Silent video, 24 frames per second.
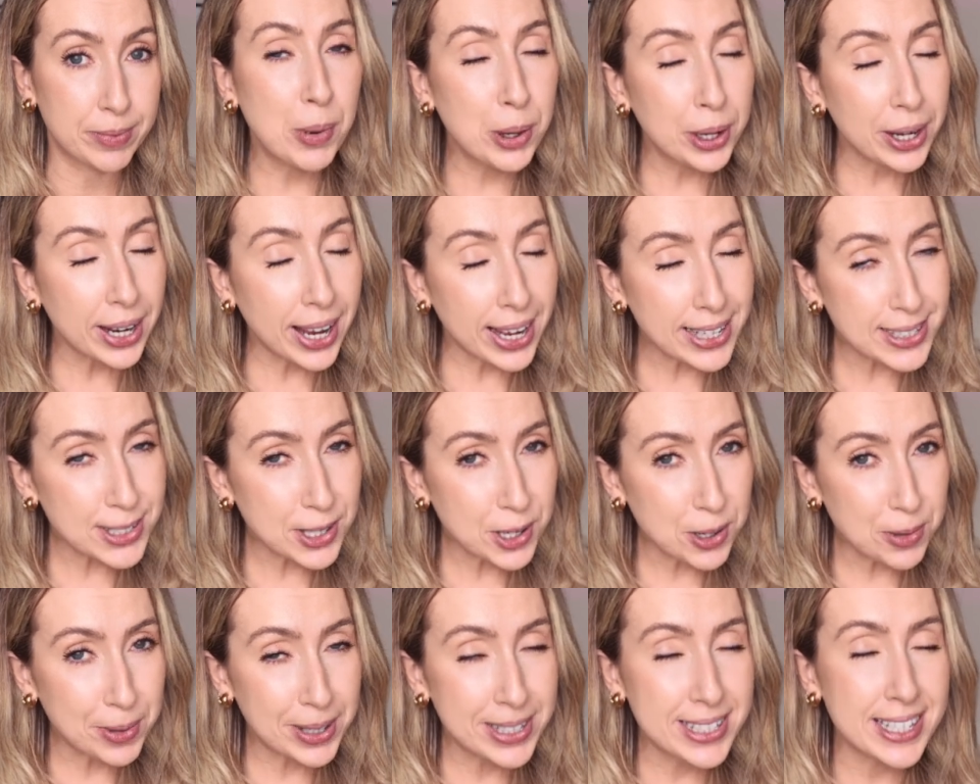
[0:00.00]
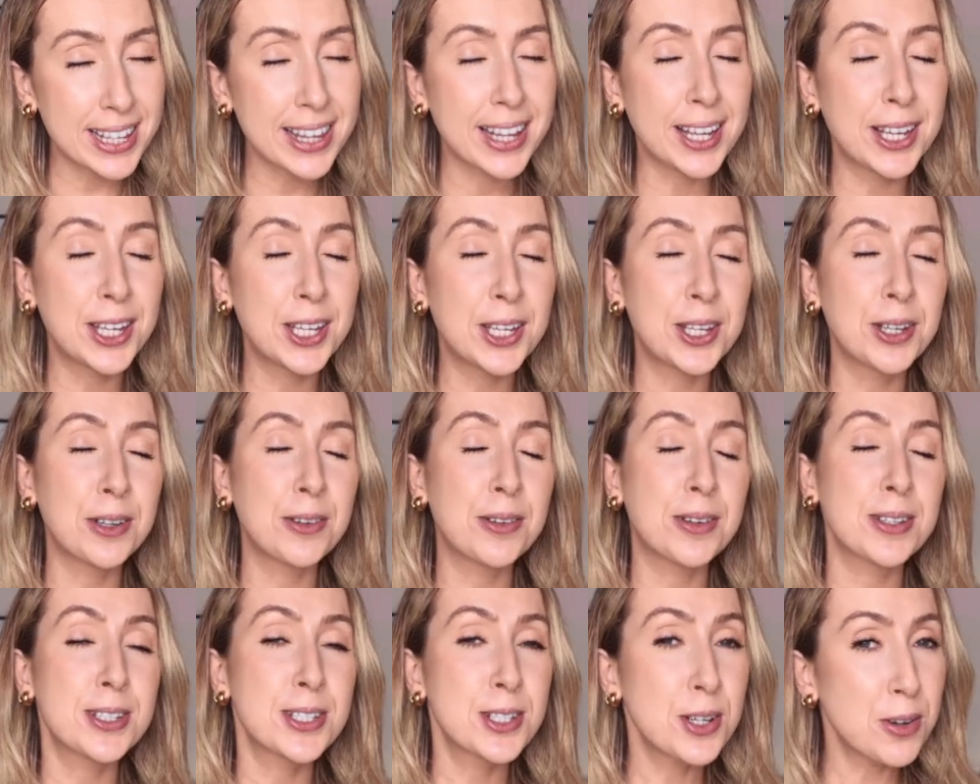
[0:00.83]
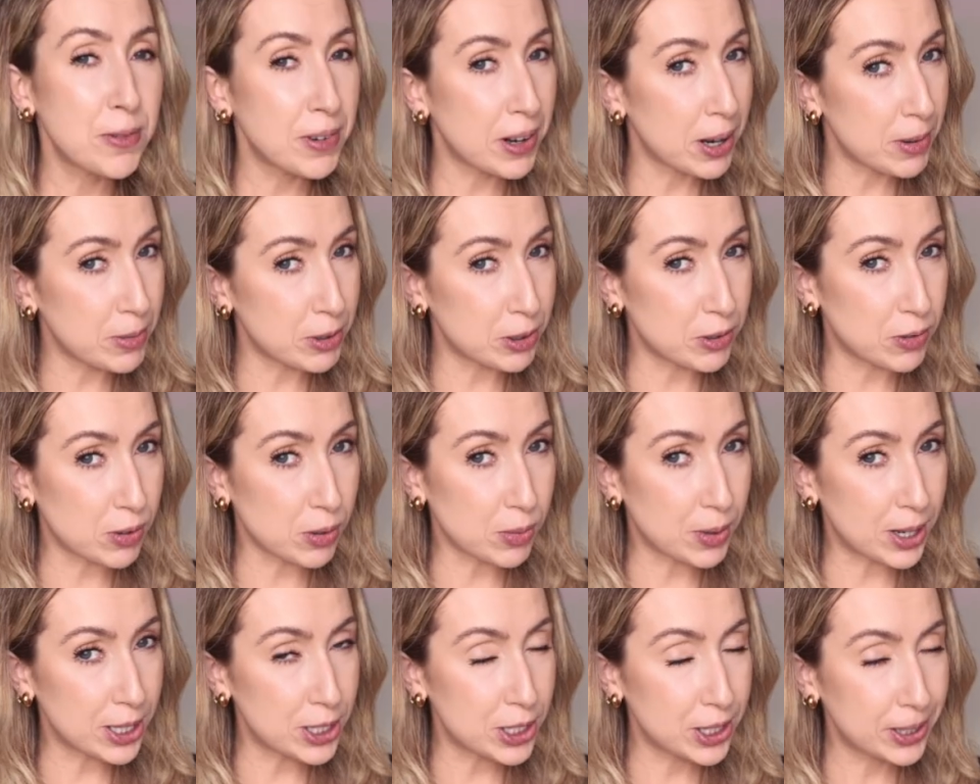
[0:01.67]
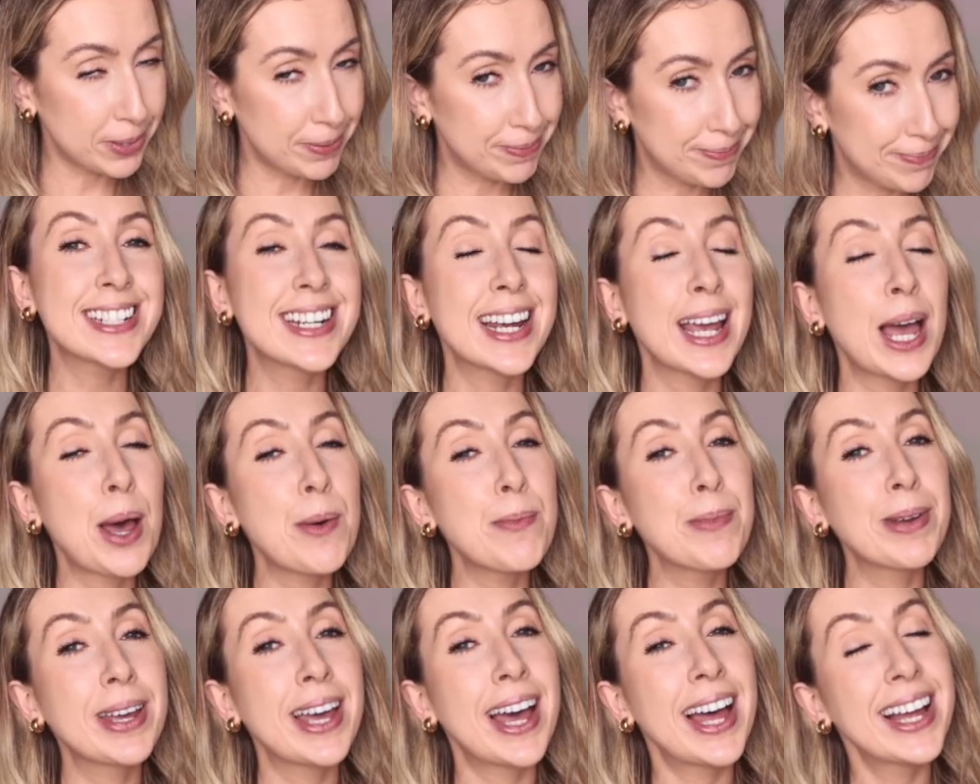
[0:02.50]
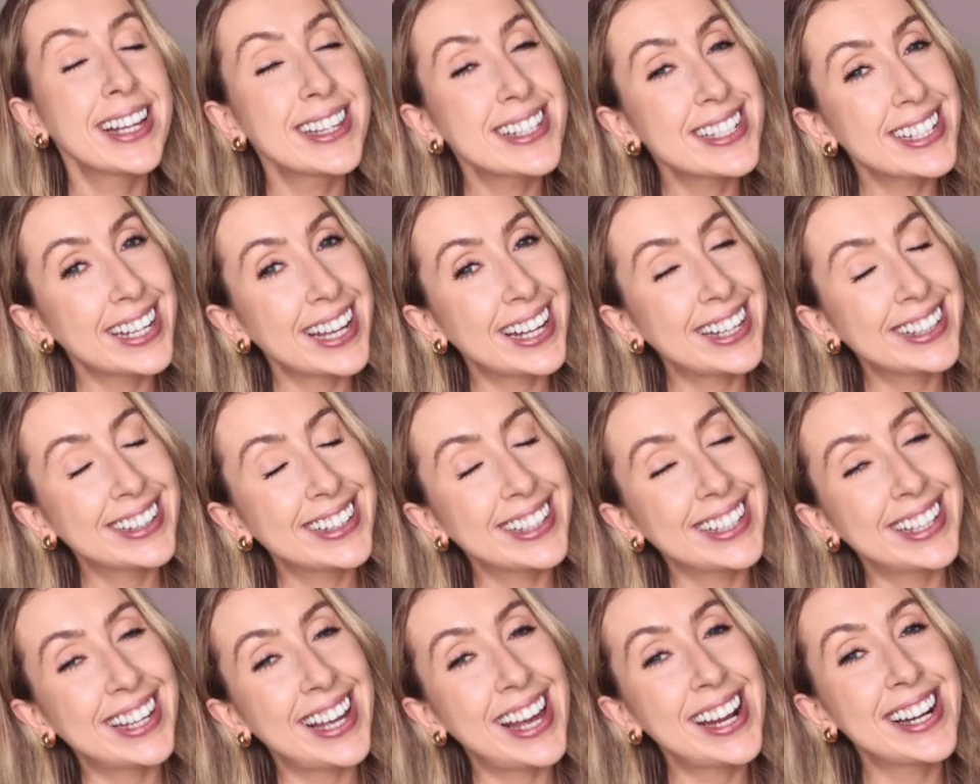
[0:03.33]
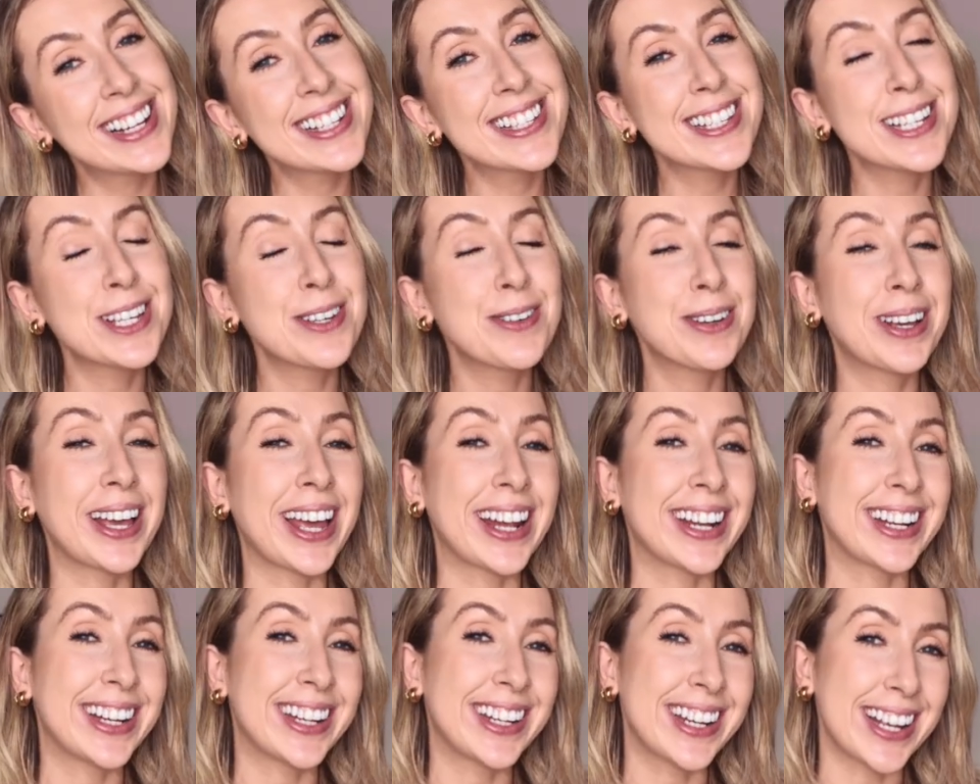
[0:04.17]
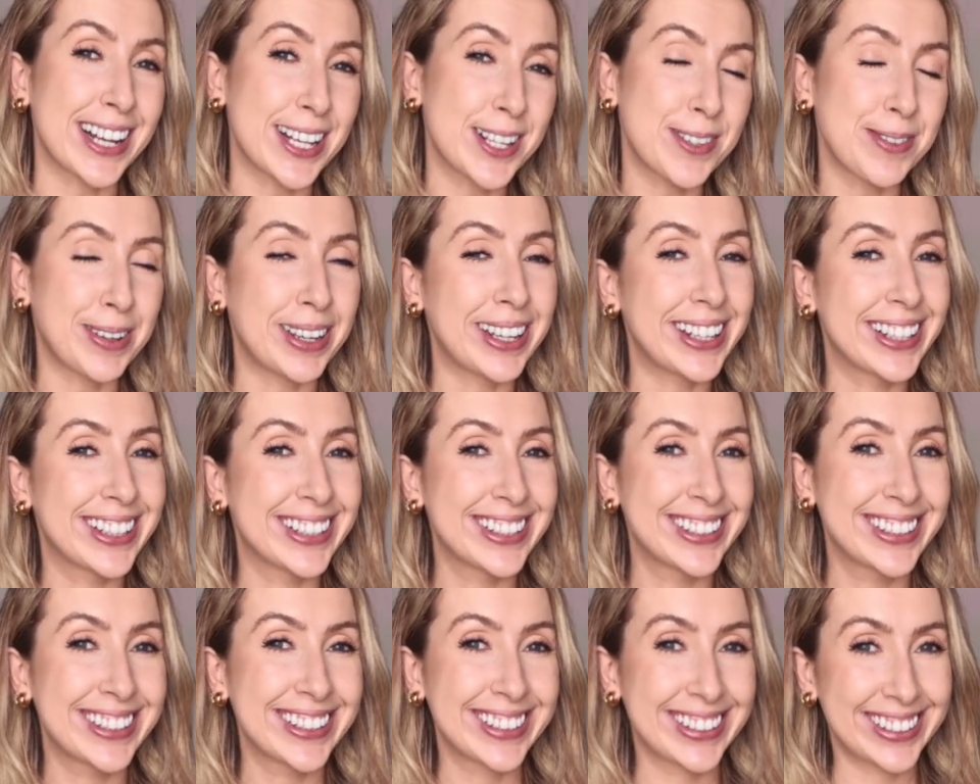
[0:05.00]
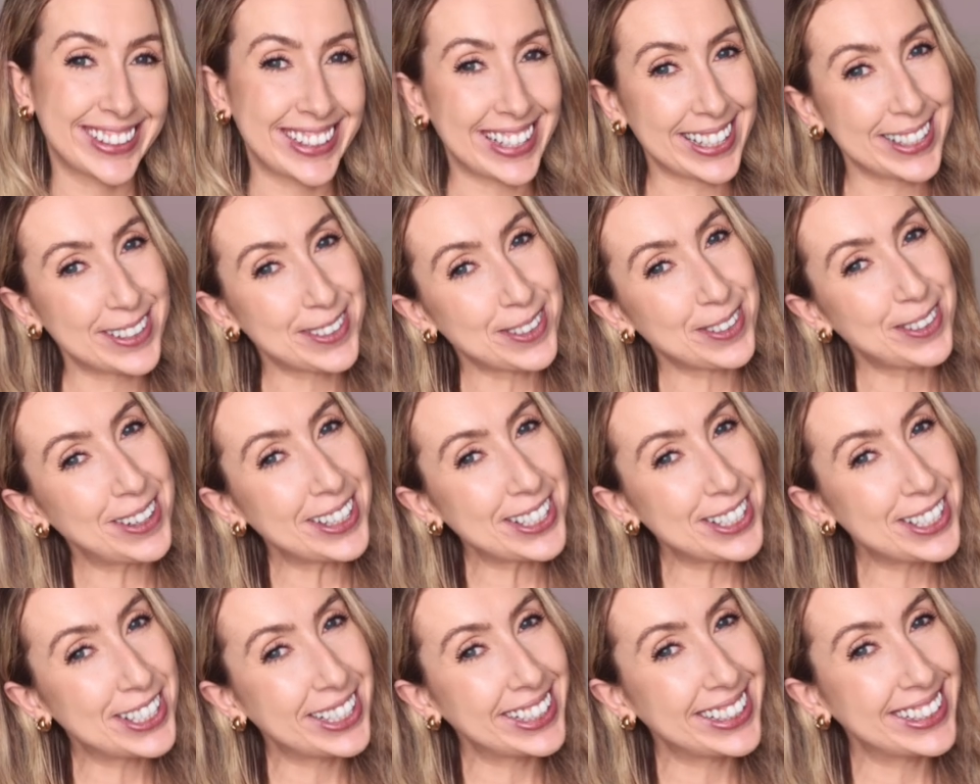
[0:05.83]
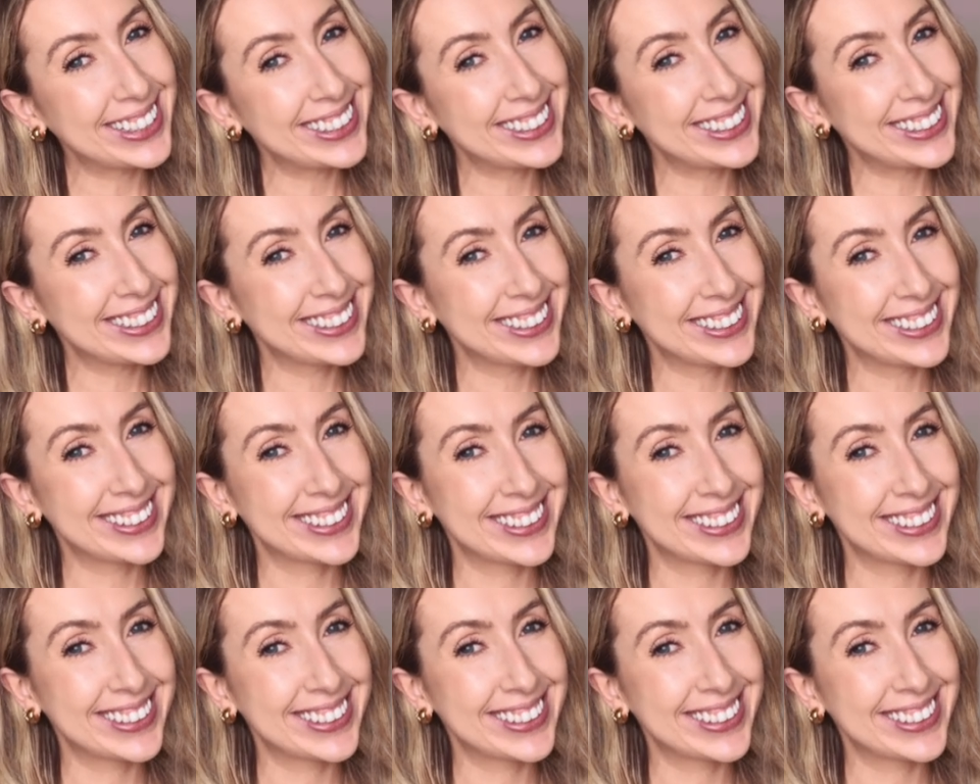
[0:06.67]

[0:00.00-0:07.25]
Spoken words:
But as always, thank you so very much for watching. Stay happy and stay healthy, and I'll see you again next week. Thanks for watching.